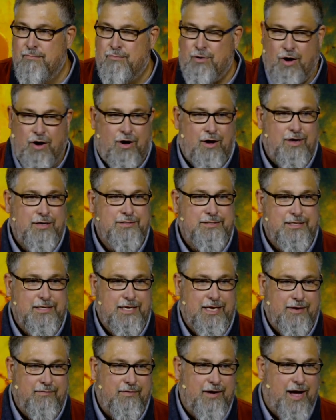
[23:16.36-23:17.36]
Pause
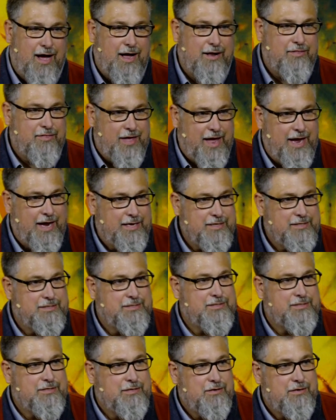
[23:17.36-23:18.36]
and give God thanks
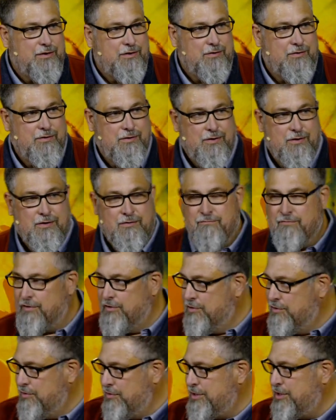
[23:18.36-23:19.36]

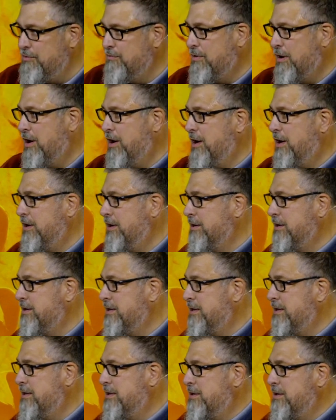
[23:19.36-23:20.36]
for who you are,
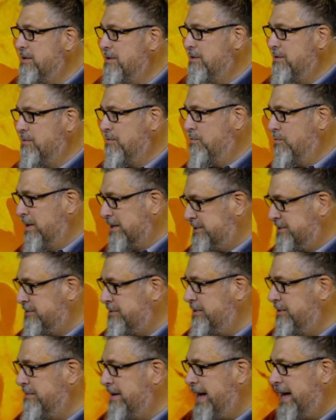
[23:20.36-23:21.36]
what you
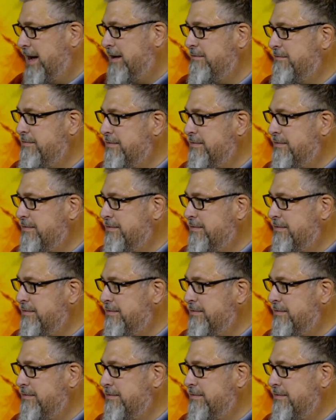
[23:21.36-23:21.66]
do have.